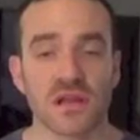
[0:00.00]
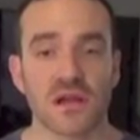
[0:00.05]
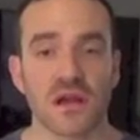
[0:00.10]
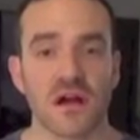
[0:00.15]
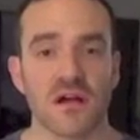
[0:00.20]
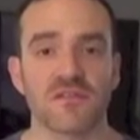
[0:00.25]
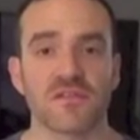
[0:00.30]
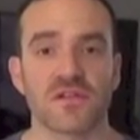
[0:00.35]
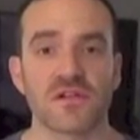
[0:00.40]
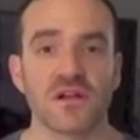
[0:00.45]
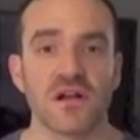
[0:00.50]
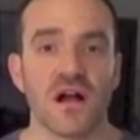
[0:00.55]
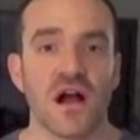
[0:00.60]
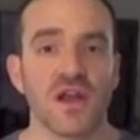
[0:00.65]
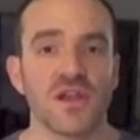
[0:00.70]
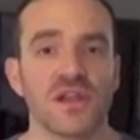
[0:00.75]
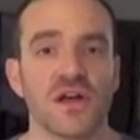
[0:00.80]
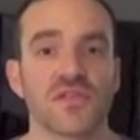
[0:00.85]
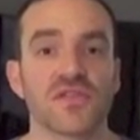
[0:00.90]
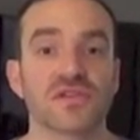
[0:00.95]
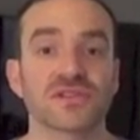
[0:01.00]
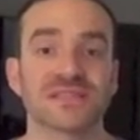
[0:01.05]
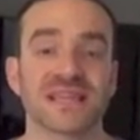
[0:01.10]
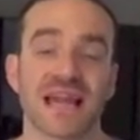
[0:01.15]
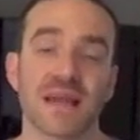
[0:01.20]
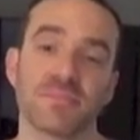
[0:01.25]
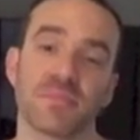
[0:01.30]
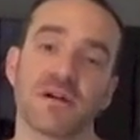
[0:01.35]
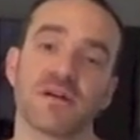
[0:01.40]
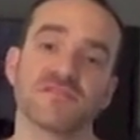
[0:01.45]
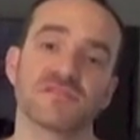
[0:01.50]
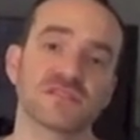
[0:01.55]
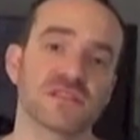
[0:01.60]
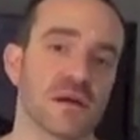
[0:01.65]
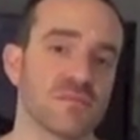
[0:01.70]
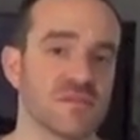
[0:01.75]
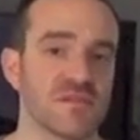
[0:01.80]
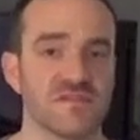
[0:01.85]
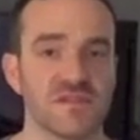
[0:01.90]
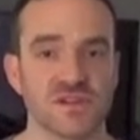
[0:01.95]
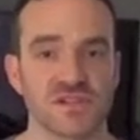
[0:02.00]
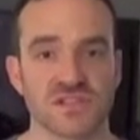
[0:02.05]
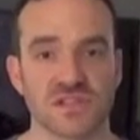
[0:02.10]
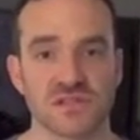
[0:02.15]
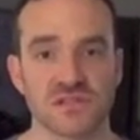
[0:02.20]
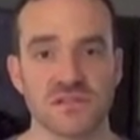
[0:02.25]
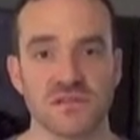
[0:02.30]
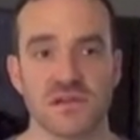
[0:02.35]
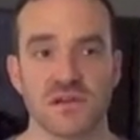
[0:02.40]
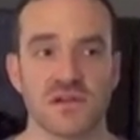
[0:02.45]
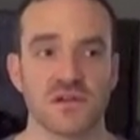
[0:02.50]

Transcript: cover another type of subdivision.